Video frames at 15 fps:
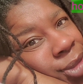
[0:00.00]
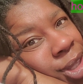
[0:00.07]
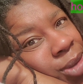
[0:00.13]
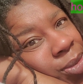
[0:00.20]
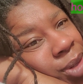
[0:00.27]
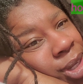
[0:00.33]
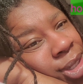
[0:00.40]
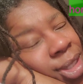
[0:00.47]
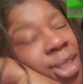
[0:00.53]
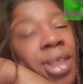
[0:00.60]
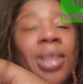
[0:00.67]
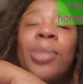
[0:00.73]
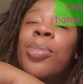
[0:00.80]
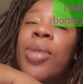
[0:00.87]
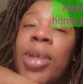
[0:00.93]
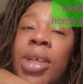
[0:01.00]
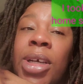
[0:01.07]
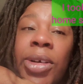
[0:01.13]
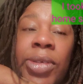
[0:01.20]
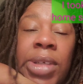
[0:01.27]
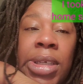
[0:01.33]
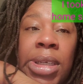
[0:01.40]
And when I took the break
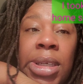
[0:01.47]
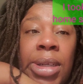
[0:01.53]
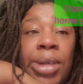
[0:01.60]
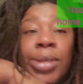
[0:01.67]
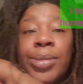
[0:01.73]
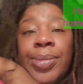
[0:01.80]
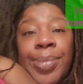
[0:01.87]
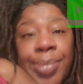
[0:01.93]
off keto,